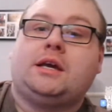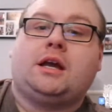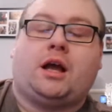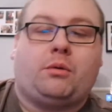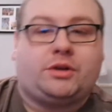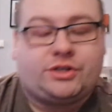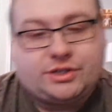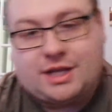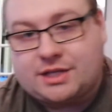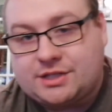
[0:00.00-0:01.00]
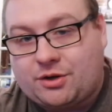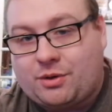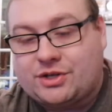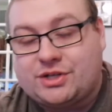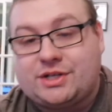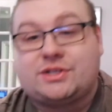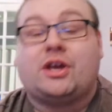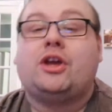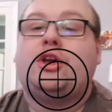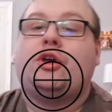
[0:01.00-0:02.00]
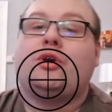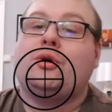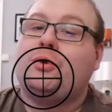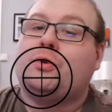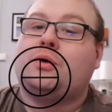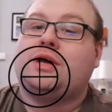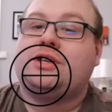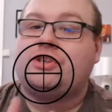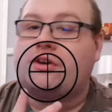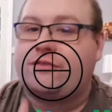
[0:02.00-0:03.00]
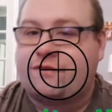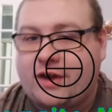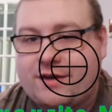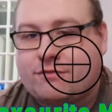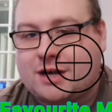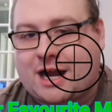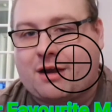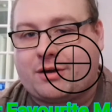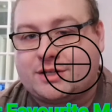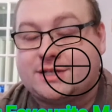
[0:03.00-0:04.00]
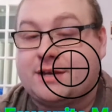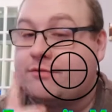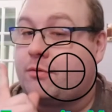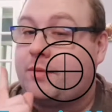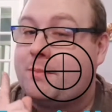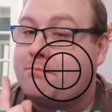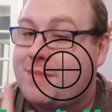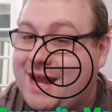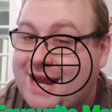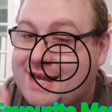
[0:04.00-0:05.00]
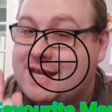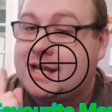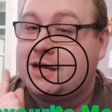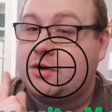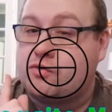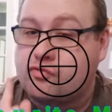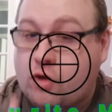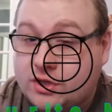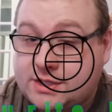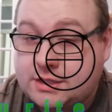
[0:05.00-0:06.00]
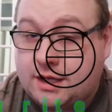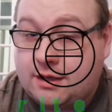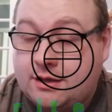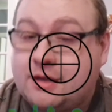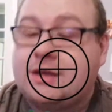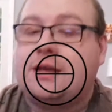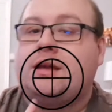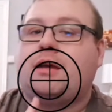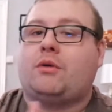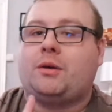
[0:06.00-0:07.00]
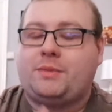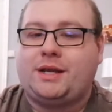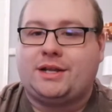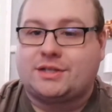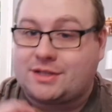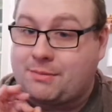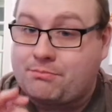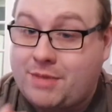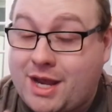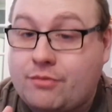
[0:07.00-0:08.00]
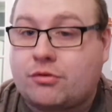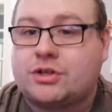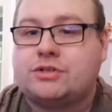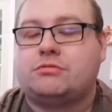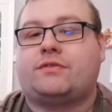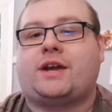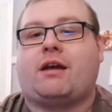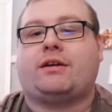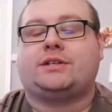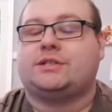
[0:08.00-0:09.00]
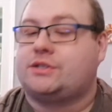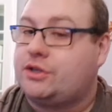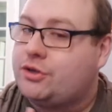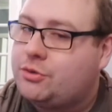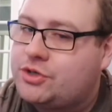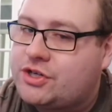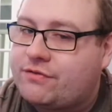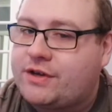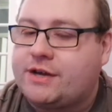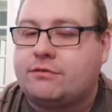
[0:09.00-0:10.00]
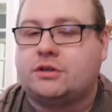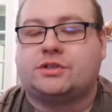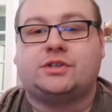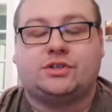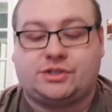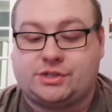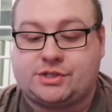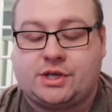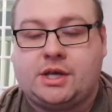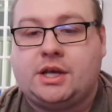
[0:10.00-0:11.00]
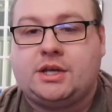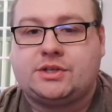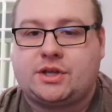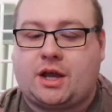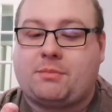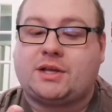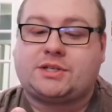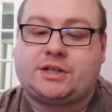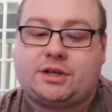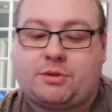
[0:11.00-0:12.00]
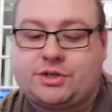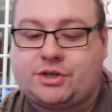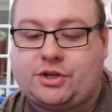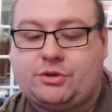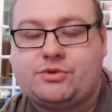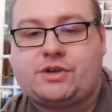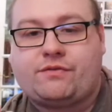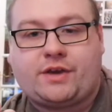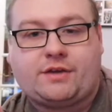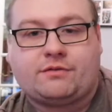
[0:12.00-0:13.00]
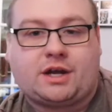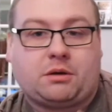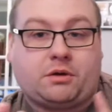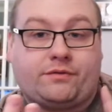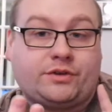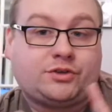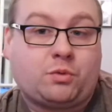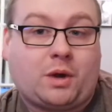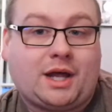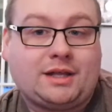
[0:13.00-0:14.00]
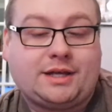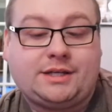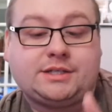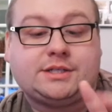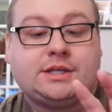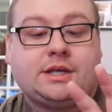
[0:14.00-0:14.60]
I want to just ask the question is, who is your favourite character from the main roster? What I mean is the main roster of characters. Who is your favourite? So I'm asking the question, who's your favourite out of Twilight,